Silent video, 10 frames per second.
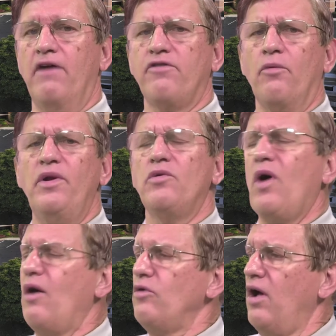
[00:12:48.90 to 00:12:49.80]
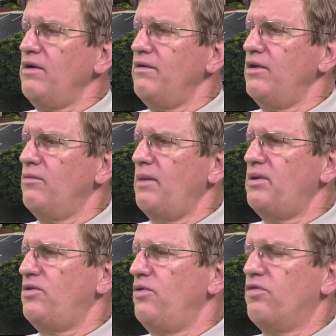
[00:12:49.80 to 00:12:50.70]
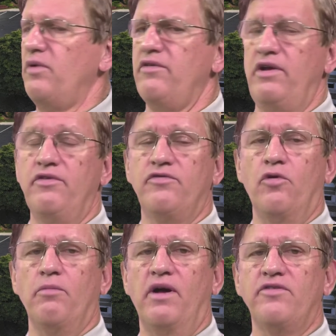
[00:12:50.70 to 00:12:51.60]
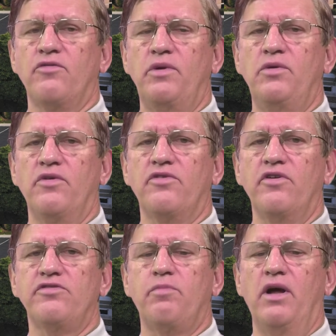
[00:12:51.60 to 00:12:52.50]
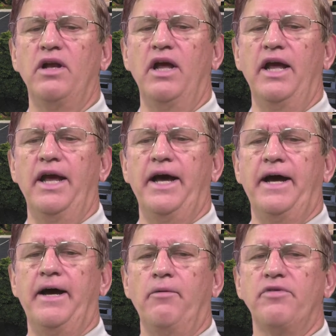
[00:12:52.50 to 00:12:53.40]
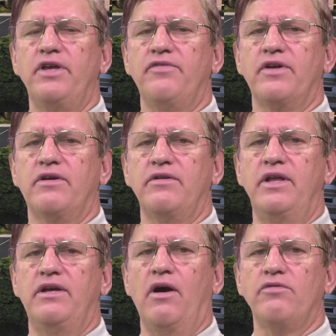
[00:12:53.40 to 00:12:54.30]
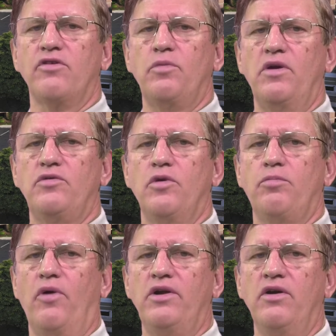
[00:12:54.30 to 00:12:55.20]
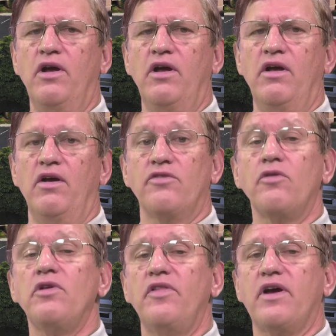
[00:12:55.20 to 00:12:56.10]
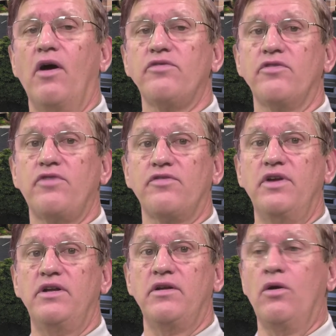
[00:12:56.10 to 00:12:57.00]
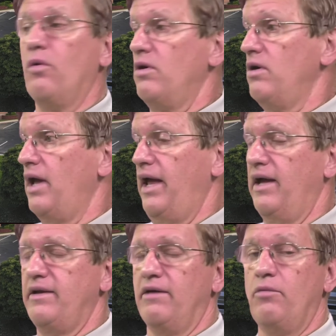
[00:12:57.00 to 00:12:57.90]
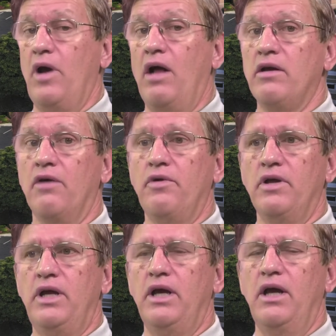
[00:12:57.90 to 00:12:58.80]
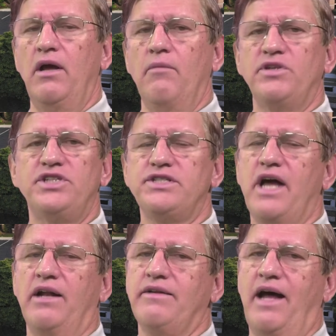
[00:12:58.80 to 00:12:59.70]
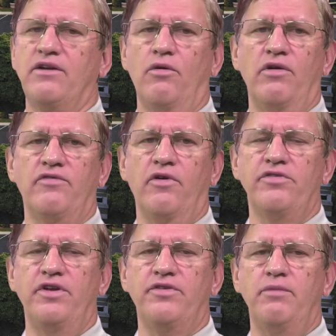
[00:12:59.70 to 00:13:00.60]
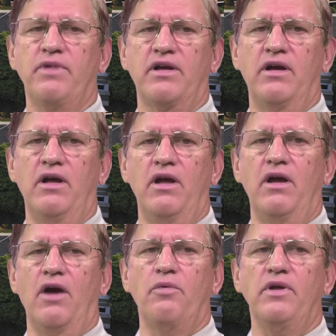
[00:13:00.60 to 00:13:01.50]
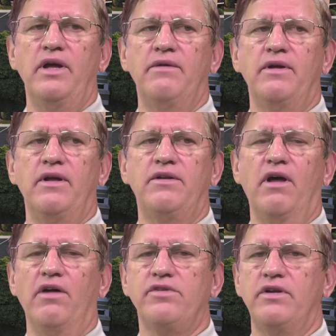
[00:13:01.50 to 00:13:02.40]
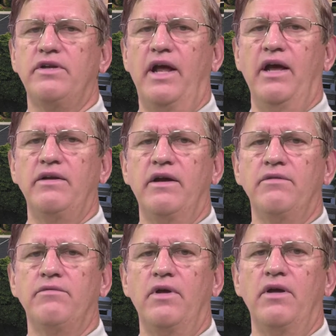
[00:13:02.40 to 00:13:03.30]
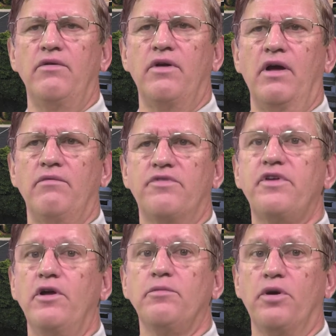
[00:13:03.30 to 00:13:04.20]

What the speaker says: for, we don't know how long, maybe 2, 3, even 4 months as we do a search, but we'll see if the council's willing to appoint her. Certainly the council's just getting to know her, and we all are really, but she's got a lot going for her. She seems like a really intelligent and skilled